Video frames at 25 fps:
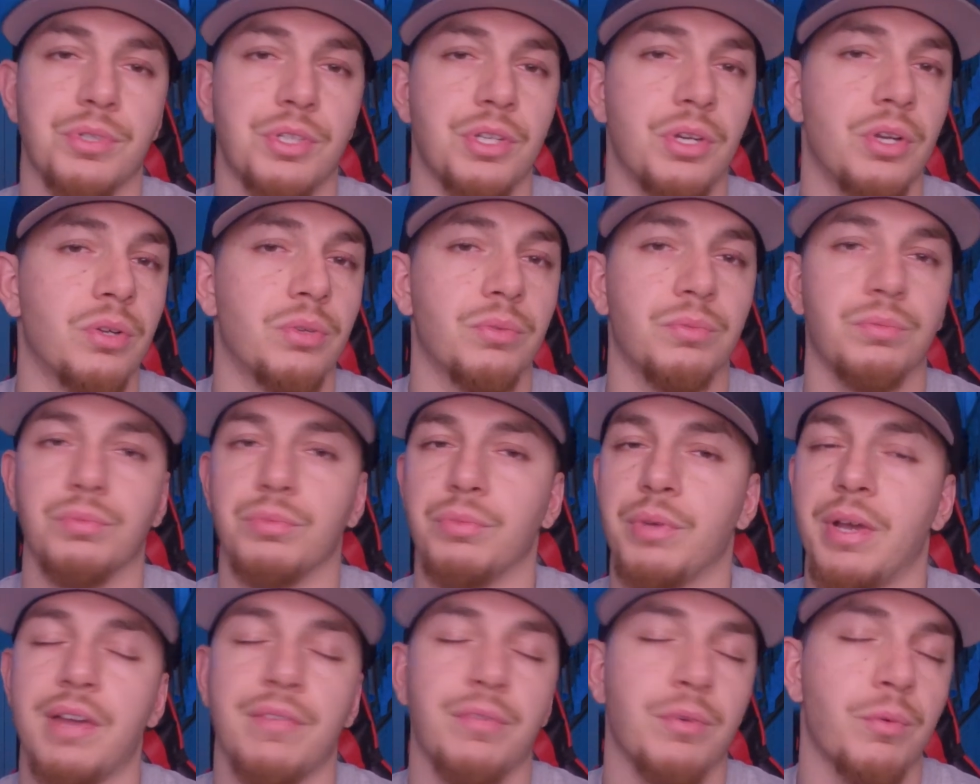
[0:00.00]
You don't
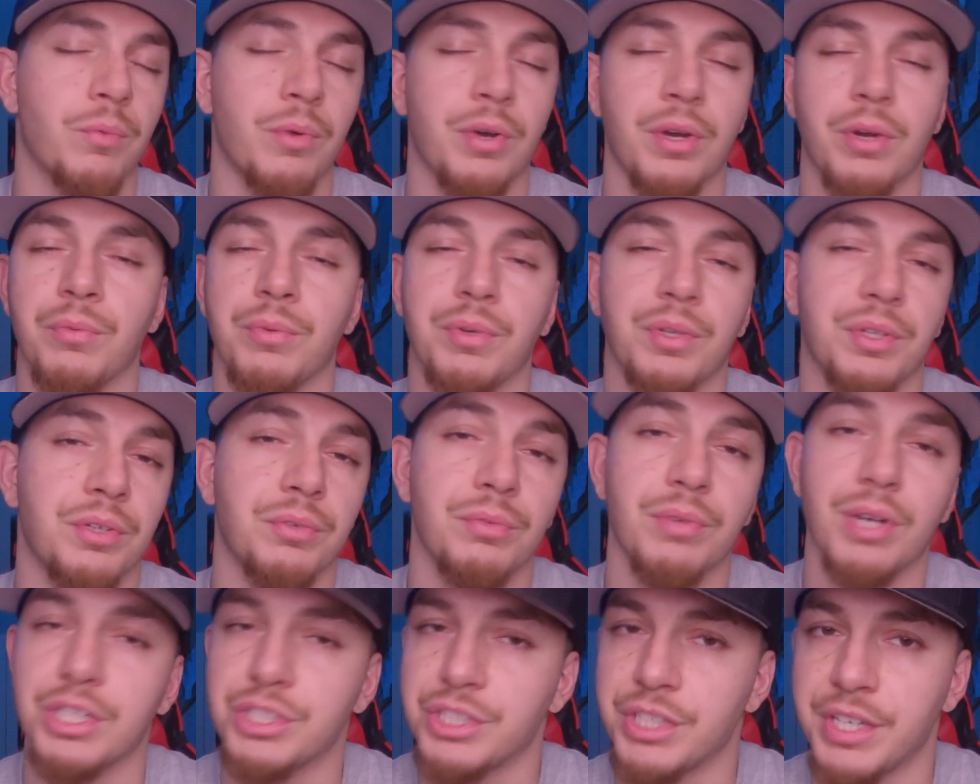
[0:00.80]
ever want to really
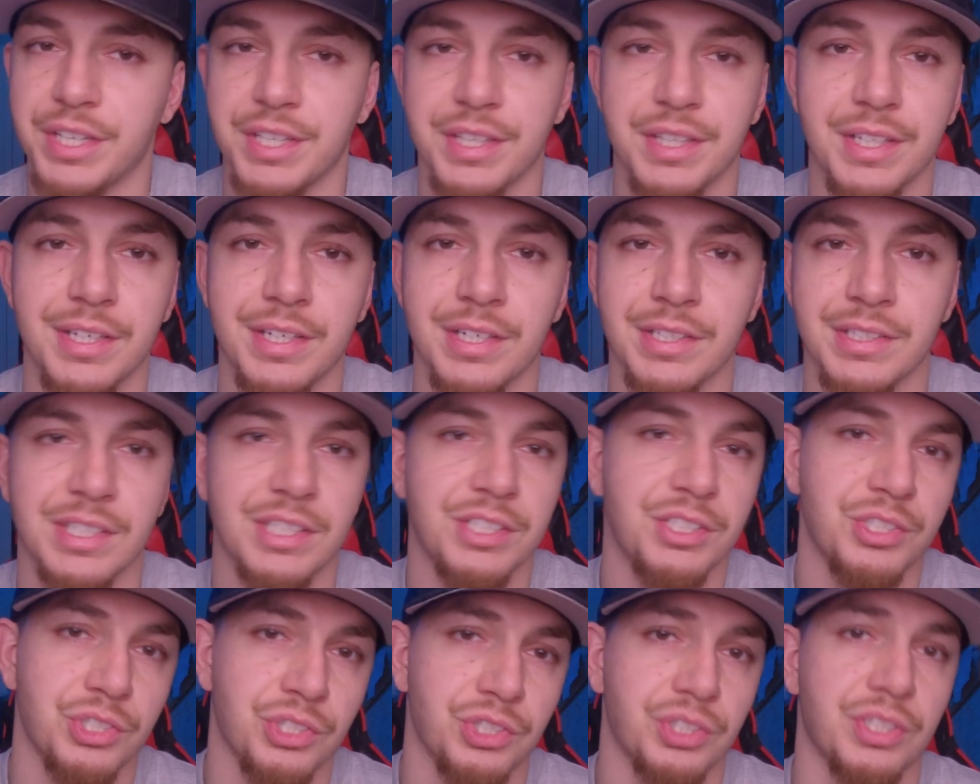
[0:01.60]
rush anything, because
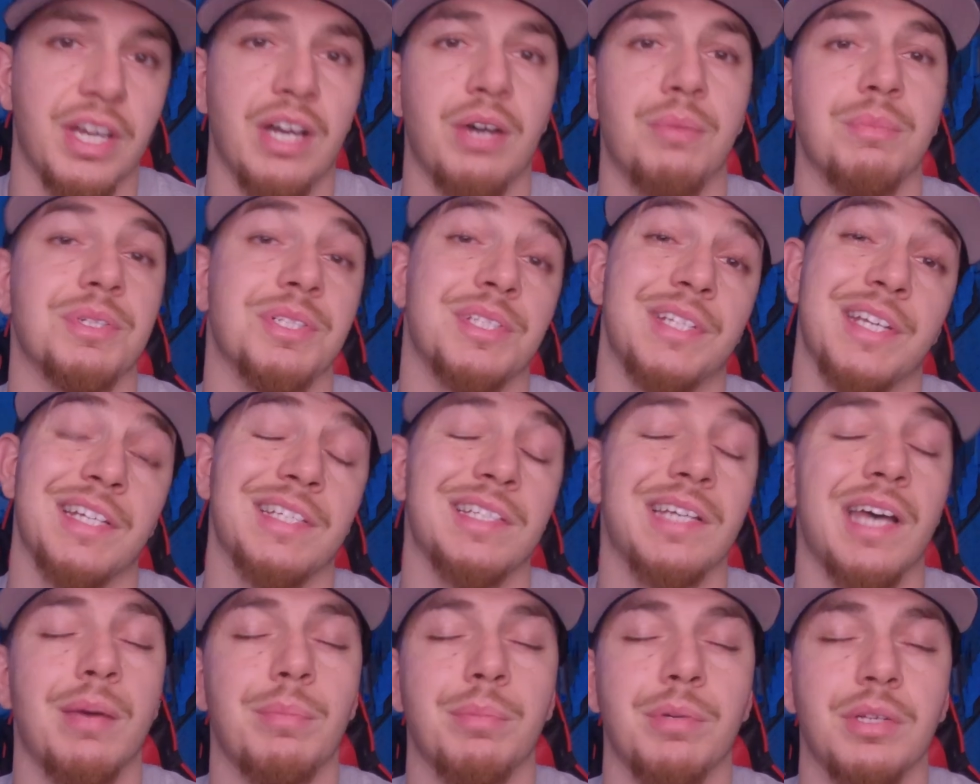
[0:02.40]
that's usually how
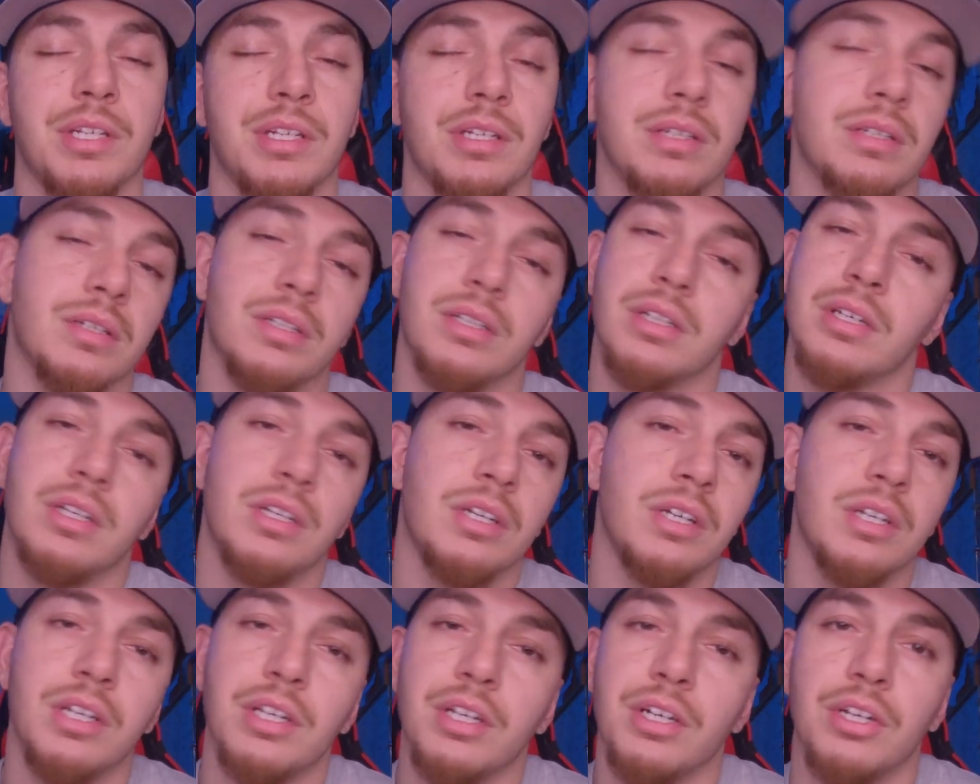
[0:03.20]
mistakes happen,
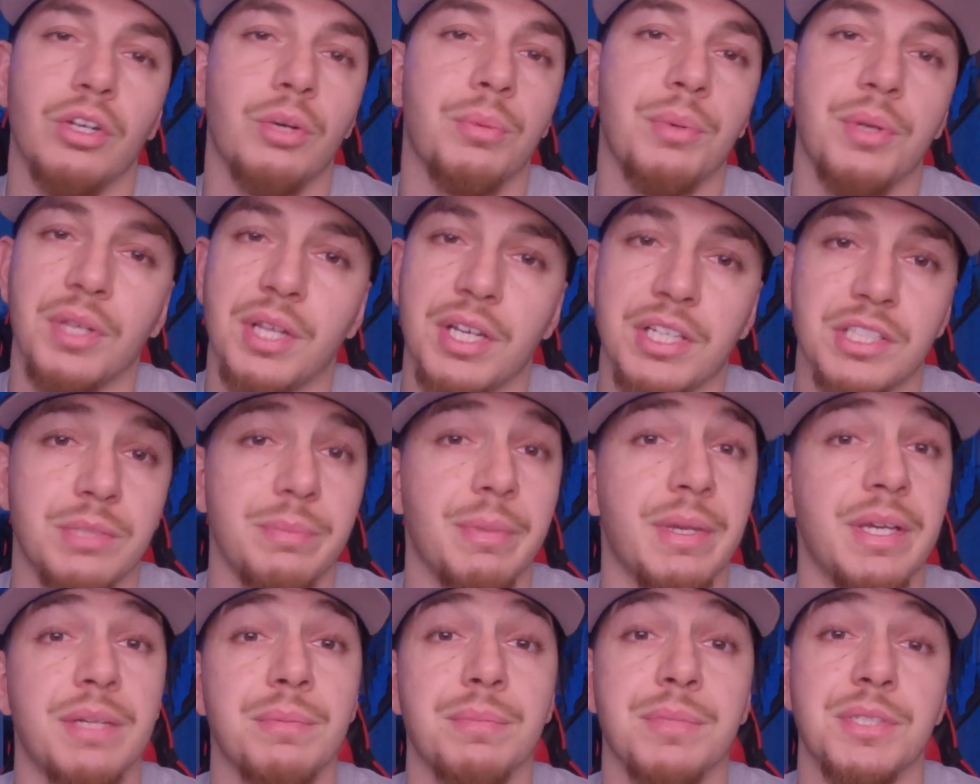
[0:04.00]
and nobody likes to
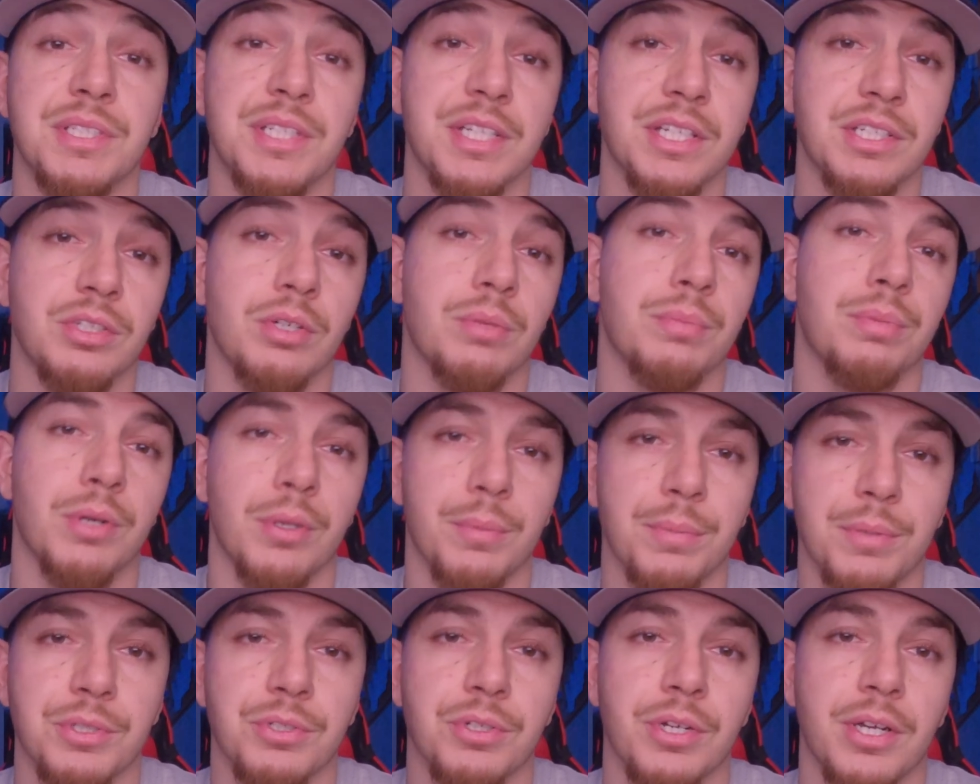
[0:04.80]
make mistakes on
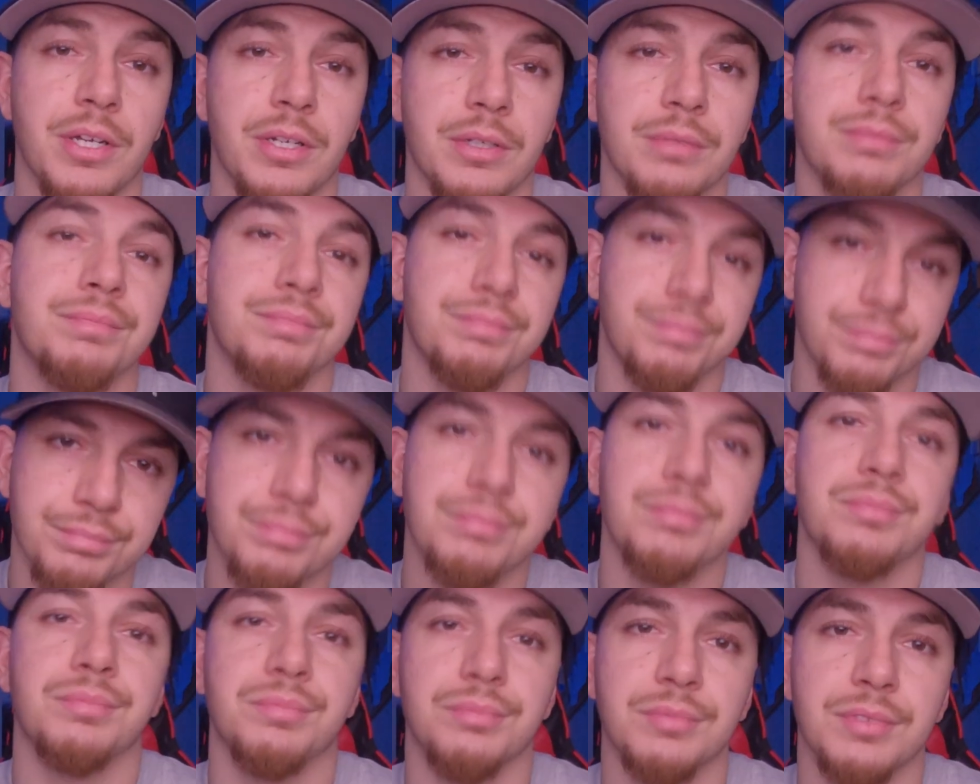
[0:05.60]
purpose, right?
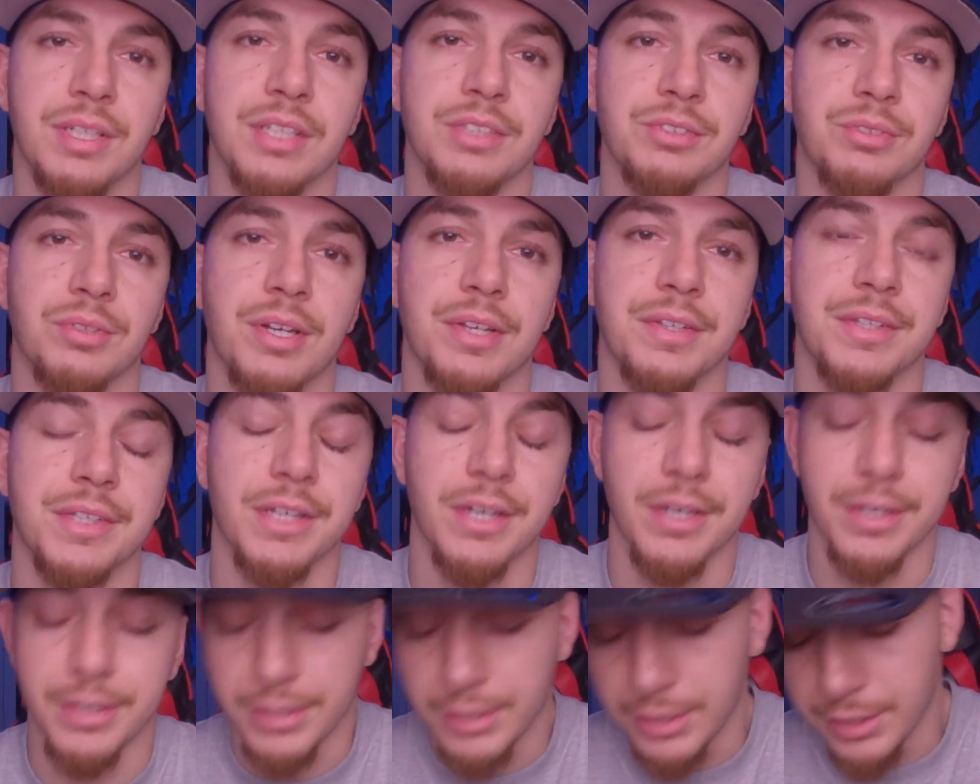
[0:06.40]
That's what I
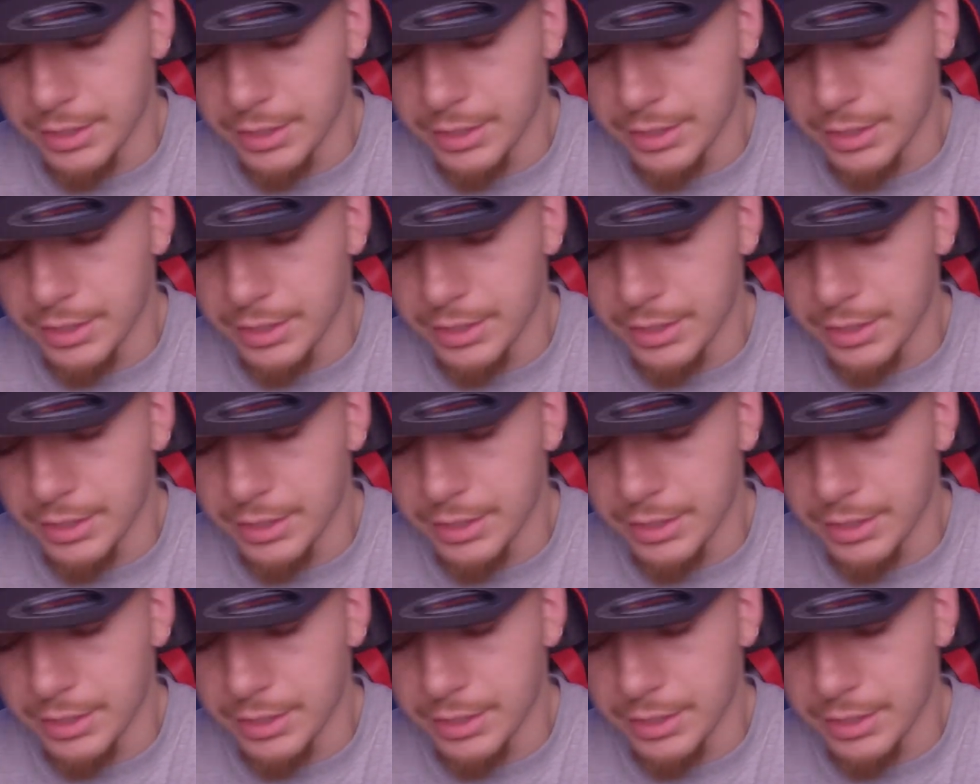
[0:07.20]
thought.